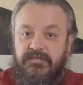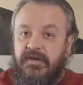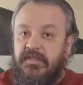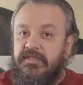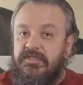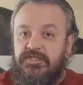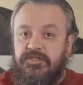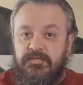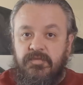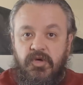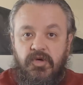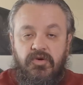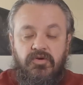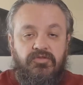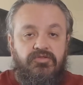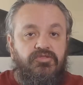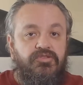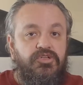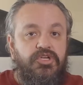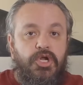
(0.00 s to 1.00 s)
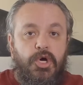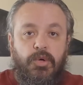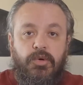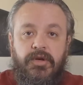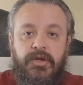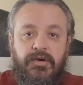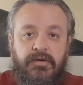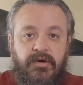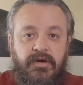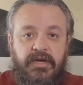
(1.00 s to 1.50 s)
fairly smooth, no
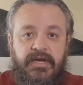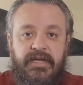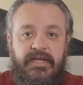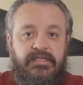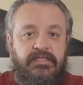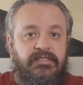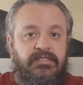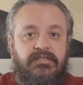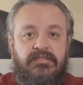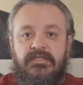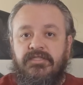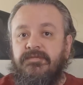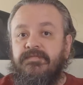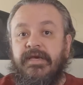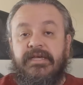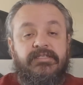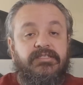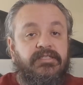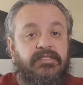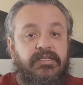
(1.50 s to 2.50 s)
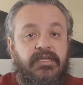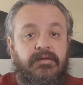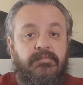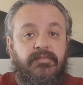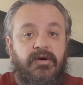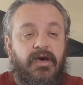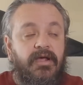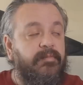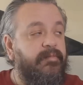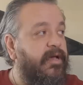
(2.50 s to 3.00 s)
noise, suspension
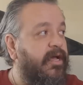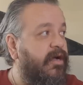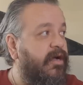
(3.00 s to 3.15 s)
didn't bottom